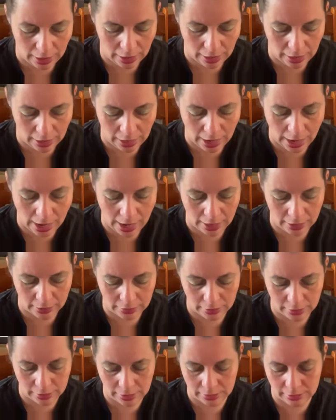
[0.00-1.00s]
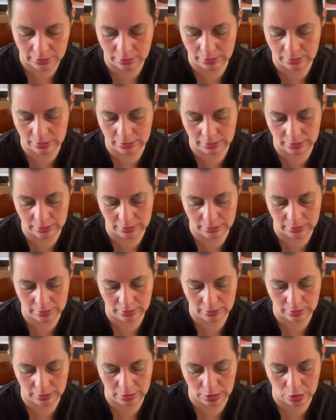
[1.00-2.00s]
And
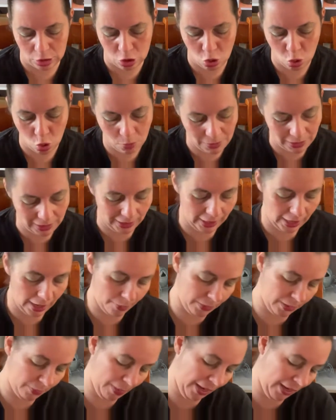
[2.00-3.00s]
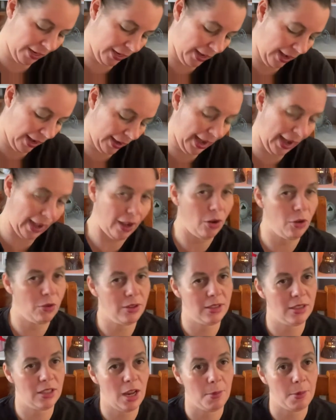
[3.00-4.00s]
this normally comes back in our catalogue
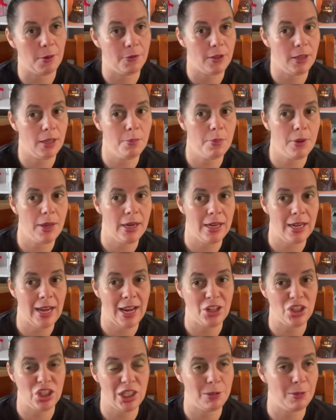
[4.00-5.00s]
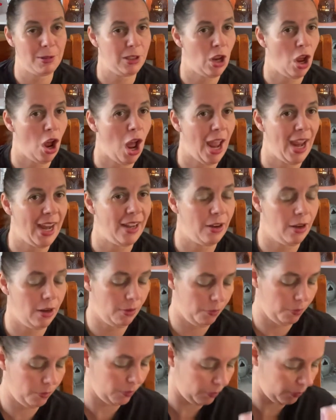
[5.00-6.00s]
this time of year, but it actually retired
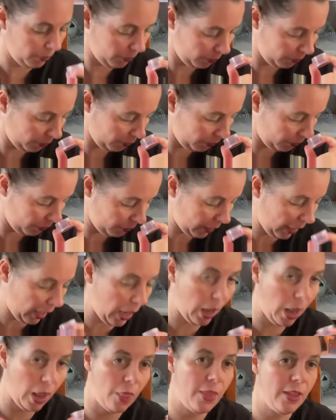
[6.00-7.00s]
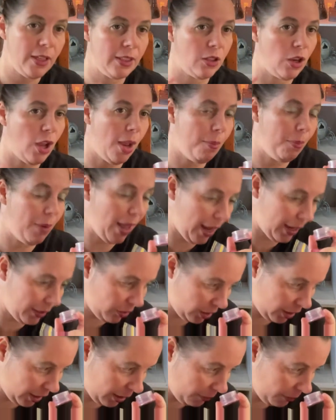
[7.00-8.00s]
this time
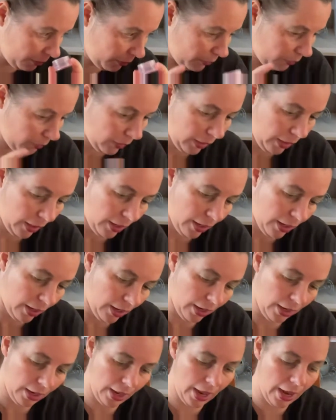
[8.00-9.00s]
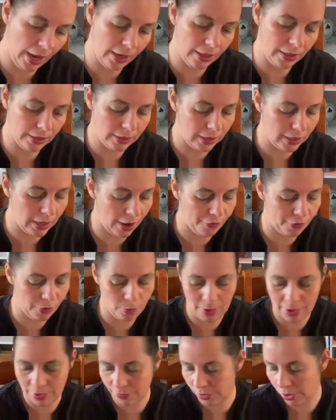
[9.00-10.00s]
last year. And it's another
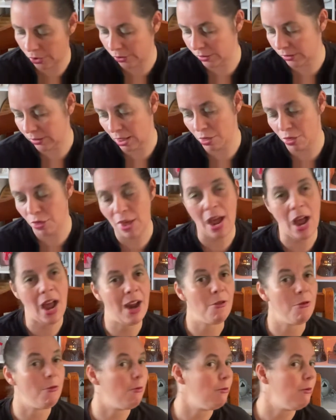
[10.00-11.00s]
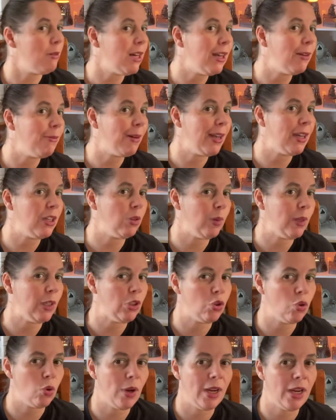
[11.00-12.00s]
one of those that I really, really do
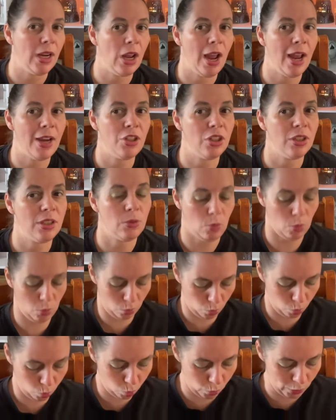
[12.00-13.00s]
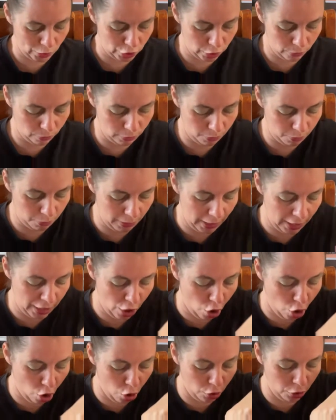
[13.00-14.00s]
enjoy. I just wish it would be
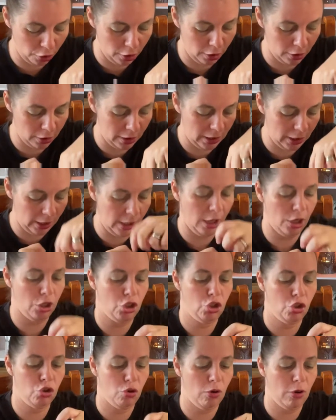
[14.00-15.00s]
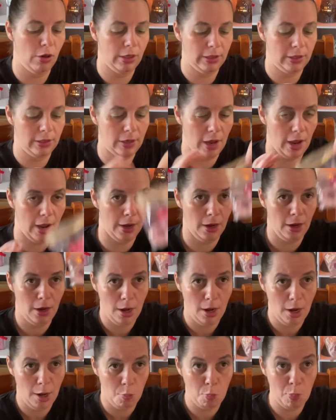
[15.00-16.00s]
on the stronger side.
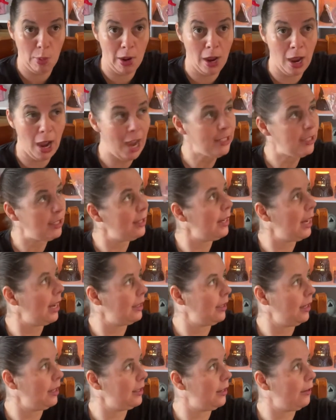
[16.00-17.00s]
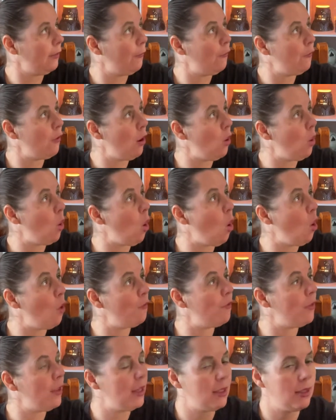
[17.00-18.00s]
But I did get decent throw
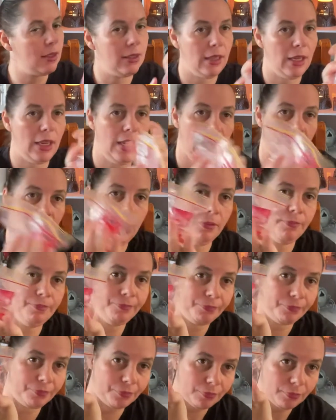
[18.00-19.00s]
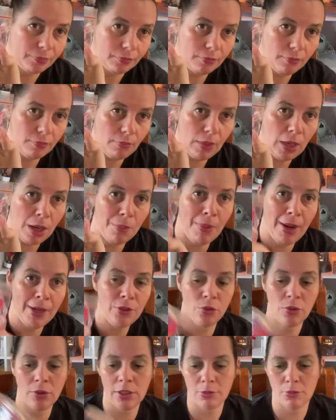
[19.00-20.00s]
of this in my
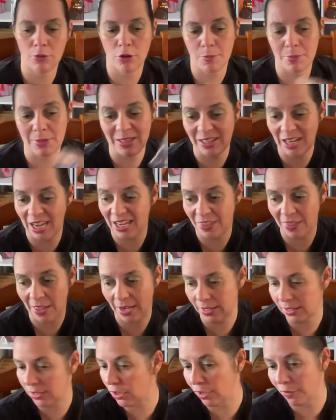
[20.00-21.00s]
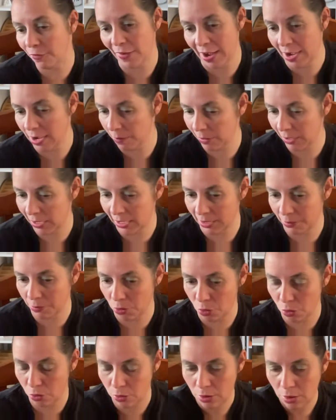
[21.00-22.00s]
daughter's room, saying that it's not available
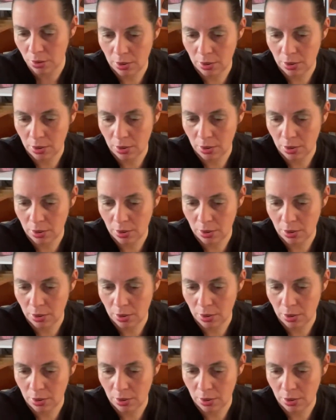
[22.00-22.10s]
anymore.